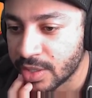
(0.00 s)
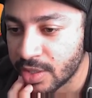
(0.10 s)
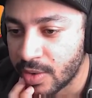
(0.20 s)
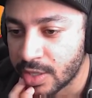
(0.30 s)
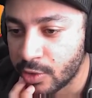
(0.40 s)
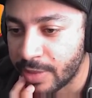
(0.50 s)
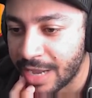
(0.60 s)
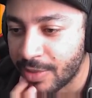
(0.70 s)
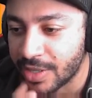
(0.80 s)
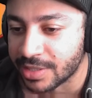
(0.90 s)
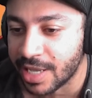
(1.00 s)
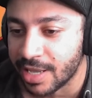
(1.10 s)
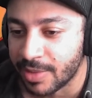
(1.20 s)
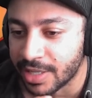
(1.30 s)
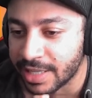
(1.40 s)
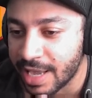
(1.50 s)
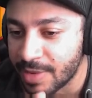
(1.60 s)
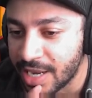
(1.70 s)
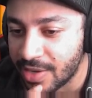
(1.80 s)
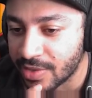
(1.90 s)
I don't know, a little back pass there, but the game
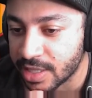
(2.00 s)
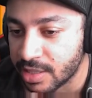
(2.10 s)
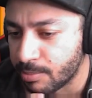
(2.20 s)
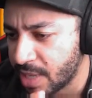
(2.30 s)
allows it.